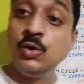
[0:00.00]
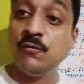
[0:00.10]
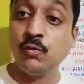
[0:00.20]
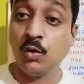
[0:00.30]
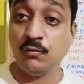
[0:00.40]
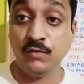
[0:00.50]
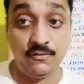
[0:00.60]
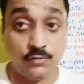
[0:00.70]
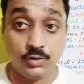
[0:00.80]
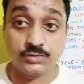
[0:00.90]
of chlorophyll, of
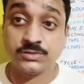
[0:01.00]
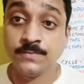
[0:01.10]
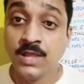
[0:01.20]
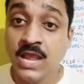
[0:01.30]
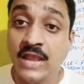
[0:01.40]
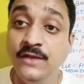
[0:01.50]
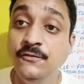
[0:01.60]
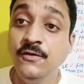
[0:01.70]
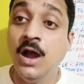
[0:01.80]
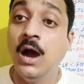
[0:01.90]
course. If
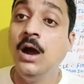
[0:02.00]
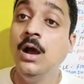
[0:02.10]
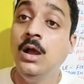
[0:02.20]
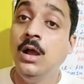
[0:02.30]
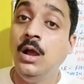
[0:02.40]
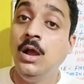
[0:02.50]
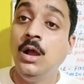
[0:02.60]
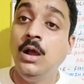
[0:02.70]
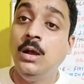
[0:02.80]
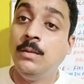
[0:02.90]
a
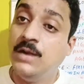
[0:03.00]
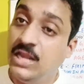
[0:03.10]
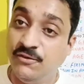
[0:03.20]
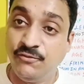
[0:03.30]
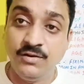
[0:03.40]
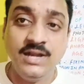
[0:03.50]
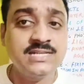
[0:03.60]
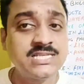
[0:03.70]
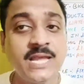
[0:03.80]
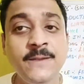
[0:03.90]
leaf let's
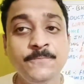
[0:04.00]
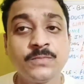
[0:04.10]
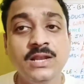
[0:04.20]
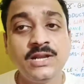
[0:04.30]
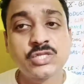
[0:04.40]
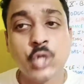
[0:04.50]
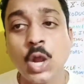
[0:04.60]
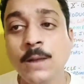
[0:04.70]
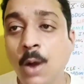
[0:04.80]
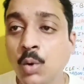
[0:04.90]
say let's talk
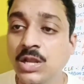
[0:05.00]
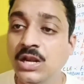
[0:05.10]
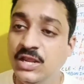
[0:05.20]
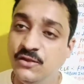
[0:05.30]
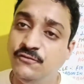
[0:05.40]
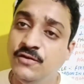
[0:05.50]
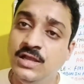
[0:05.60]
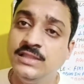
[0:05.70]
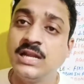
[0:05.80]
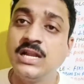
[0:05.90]
about a leaf that